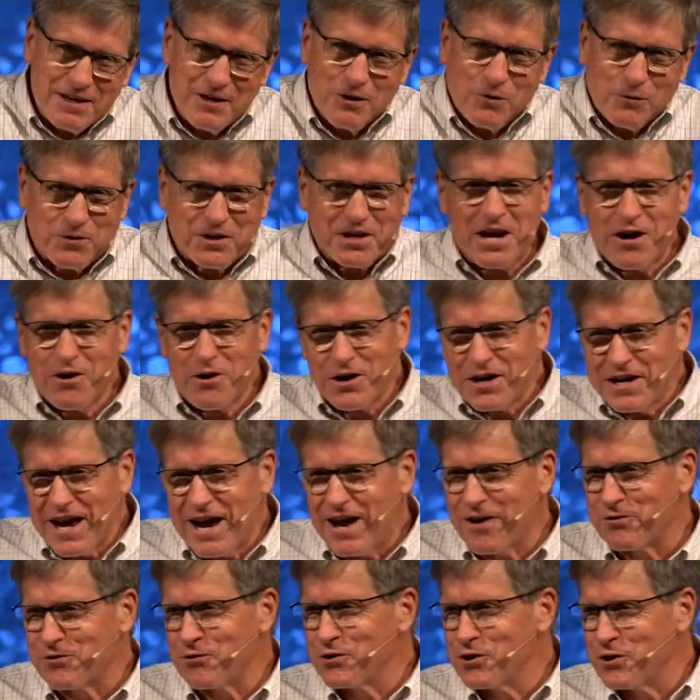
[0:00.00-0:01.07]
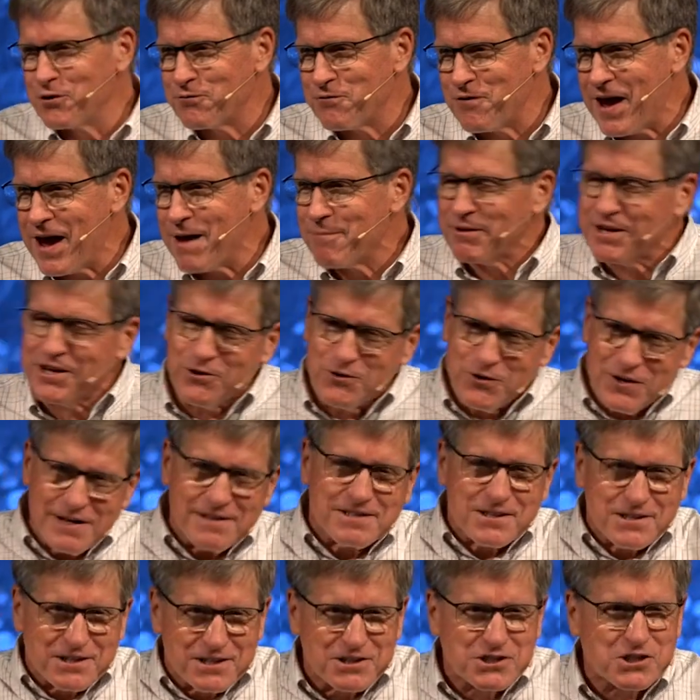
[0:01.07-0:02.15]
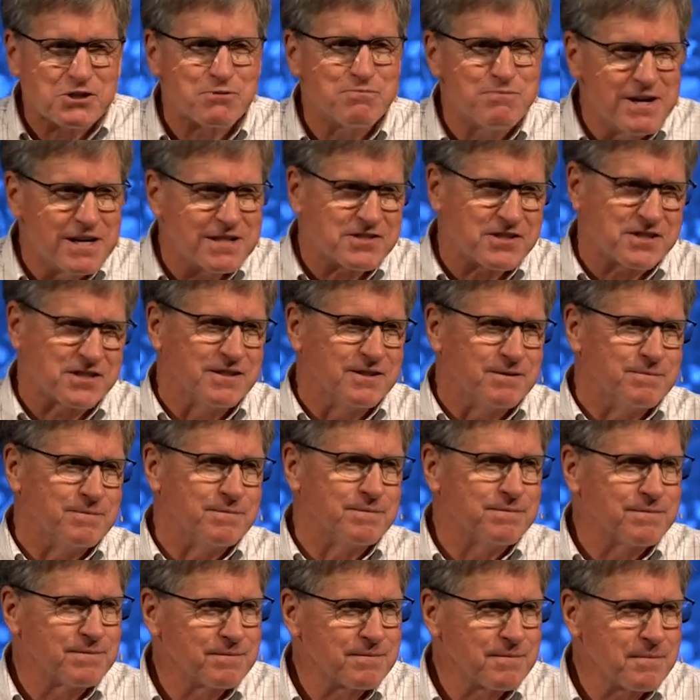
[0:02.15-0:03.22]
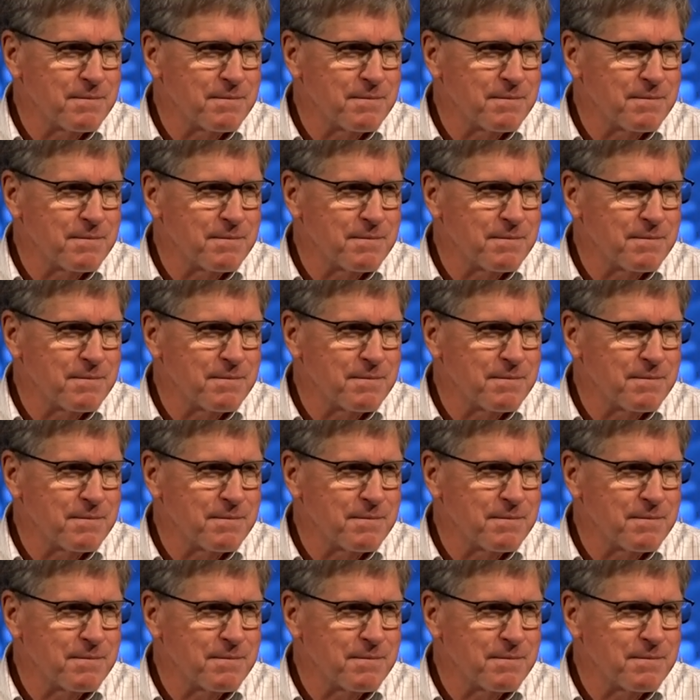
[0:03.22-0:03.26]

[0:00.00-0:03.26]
you know, carried down through your family, you need to dismiss them.